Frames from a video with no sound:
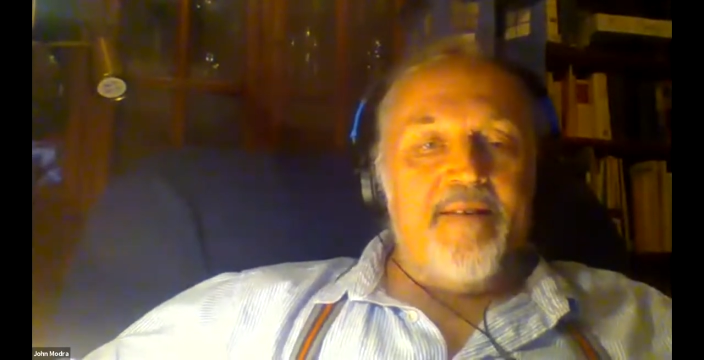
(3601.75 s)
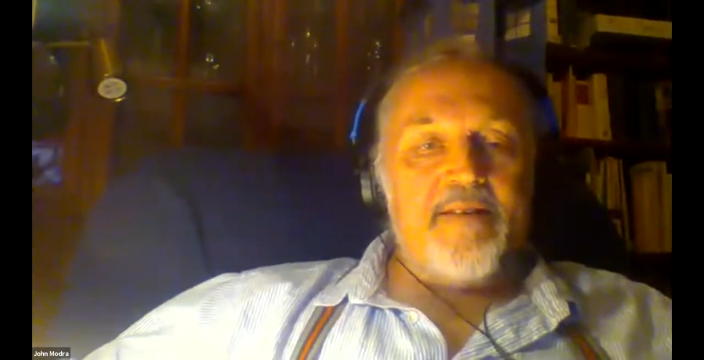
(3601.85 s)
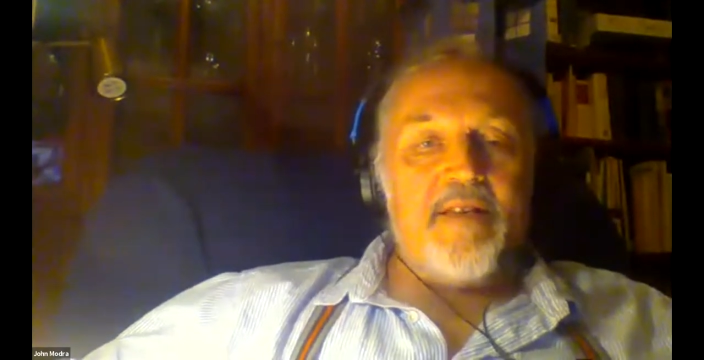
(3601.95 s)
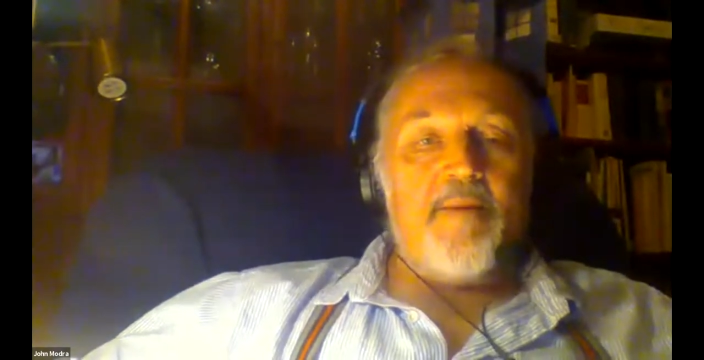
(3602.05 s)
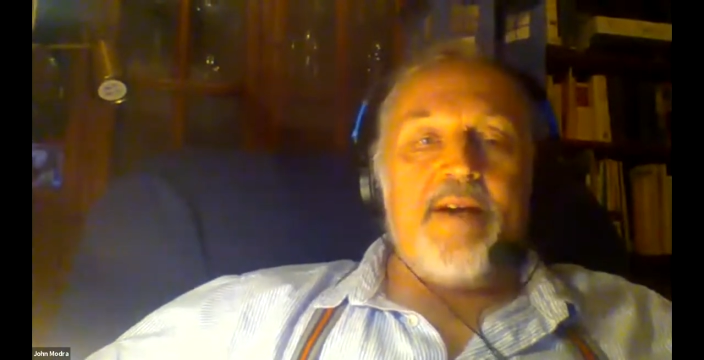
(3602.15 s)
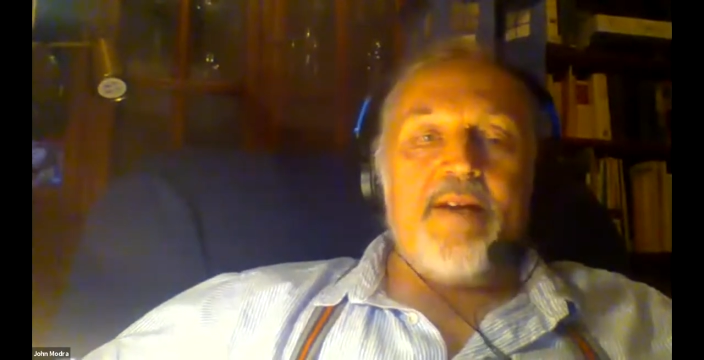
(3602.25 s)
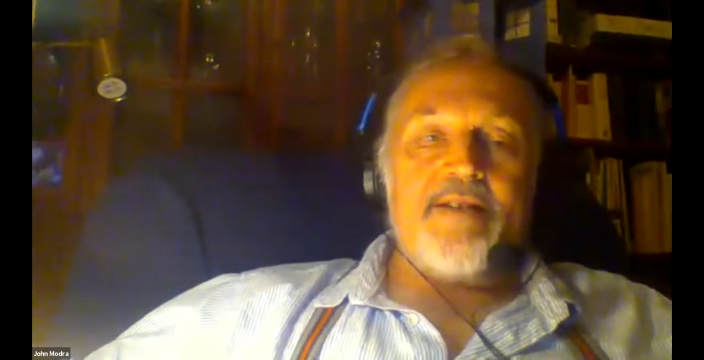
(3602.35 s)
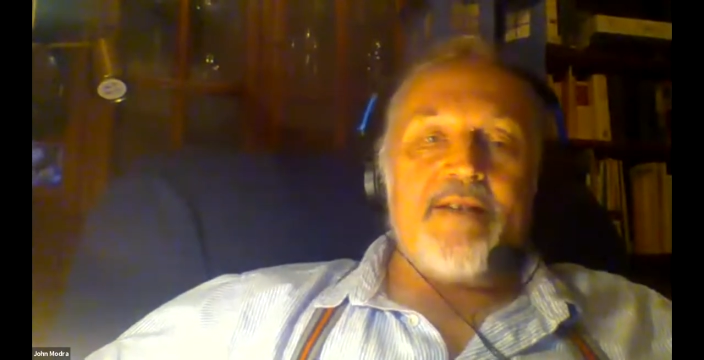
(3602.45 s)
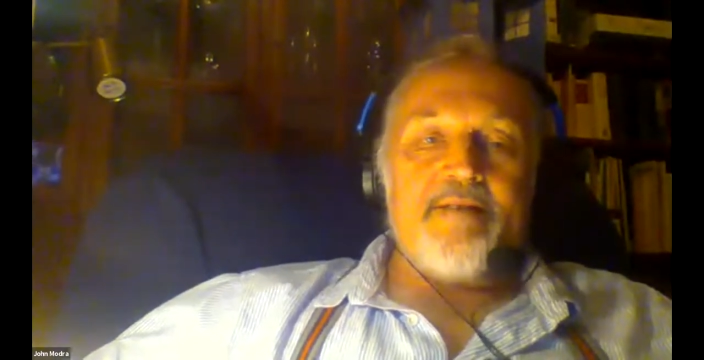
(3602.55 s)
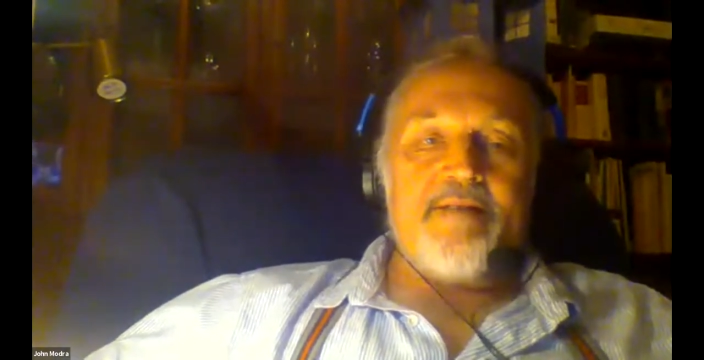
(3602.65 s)
there's a
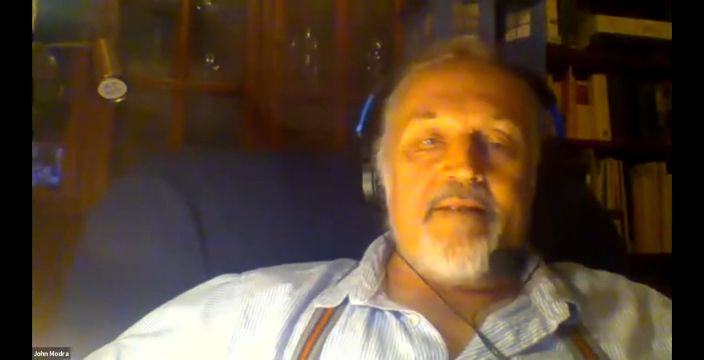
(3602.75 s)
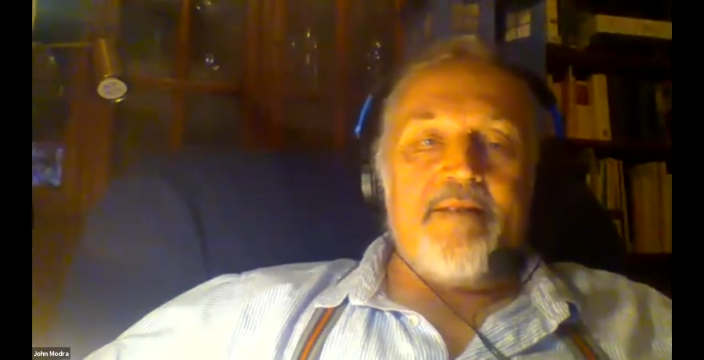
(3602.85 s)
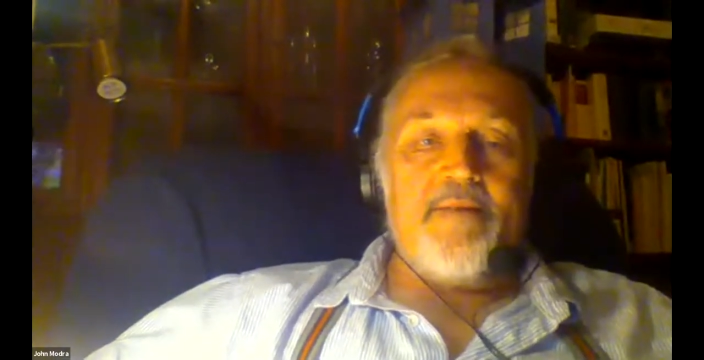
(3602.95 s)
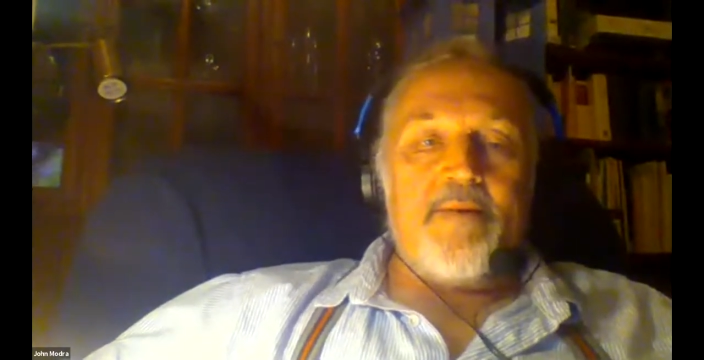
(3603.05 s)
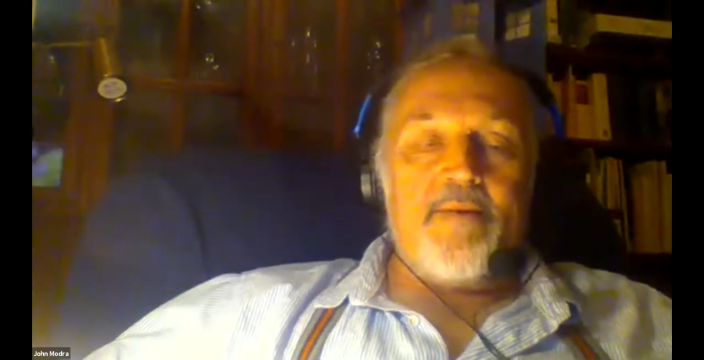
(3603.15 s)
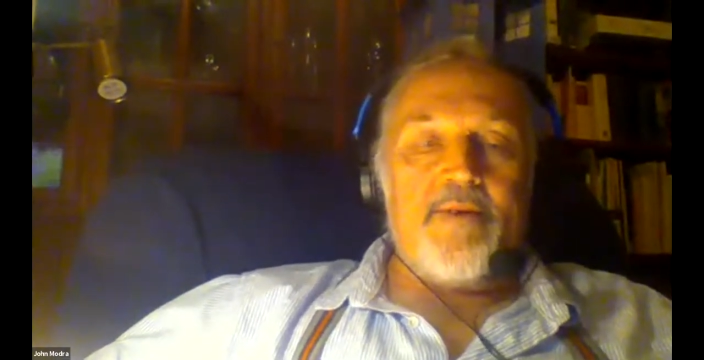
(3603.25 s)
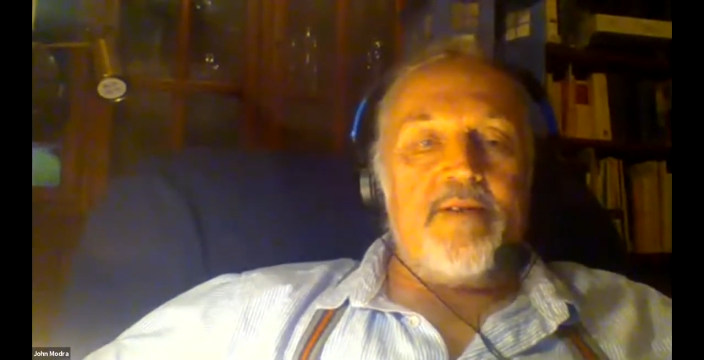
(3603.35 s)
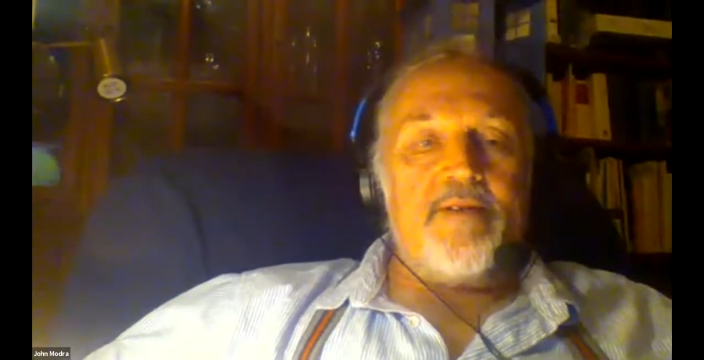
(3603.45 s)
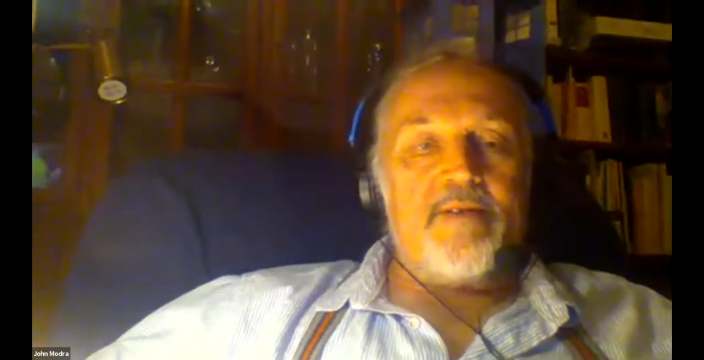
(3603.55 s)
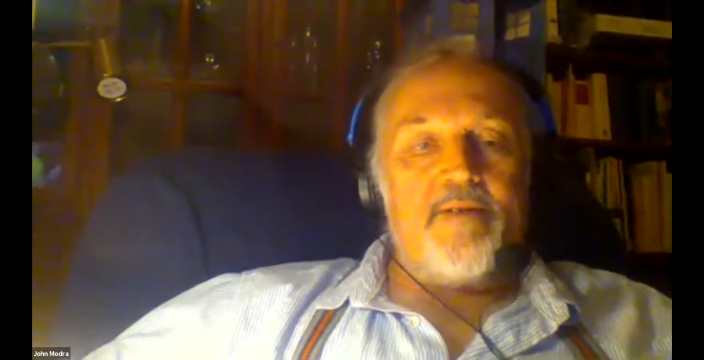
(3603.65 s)
limitation. You know,
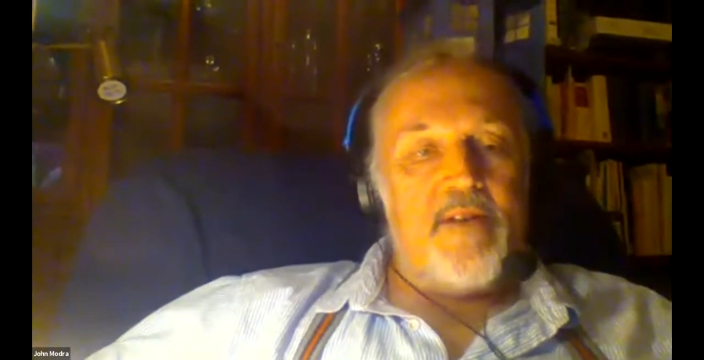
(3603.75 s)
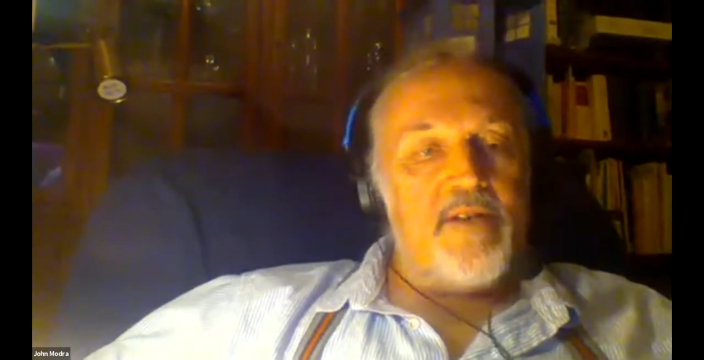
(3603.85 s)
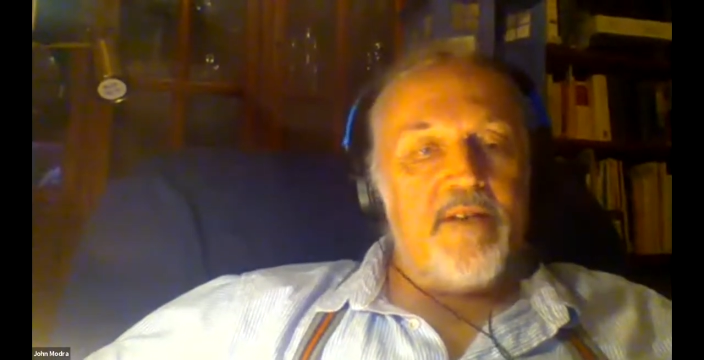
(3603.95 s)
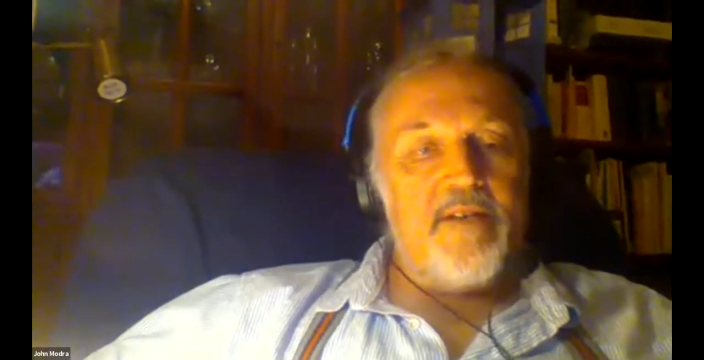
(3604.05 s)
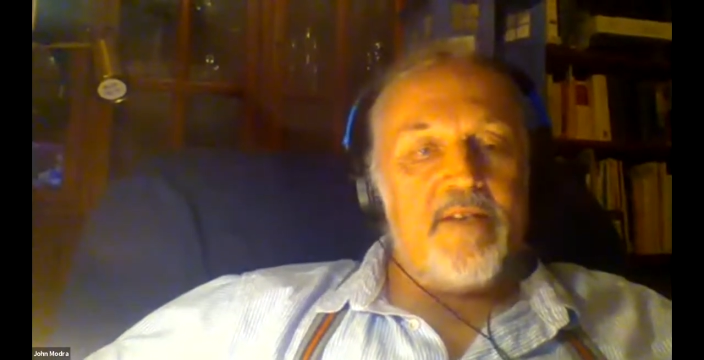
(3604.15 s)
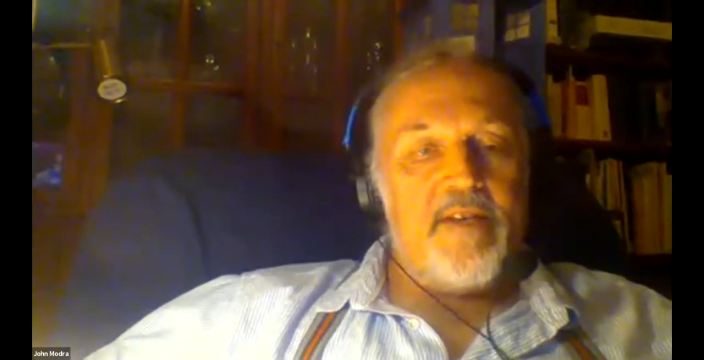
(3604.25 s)
Christians traditionally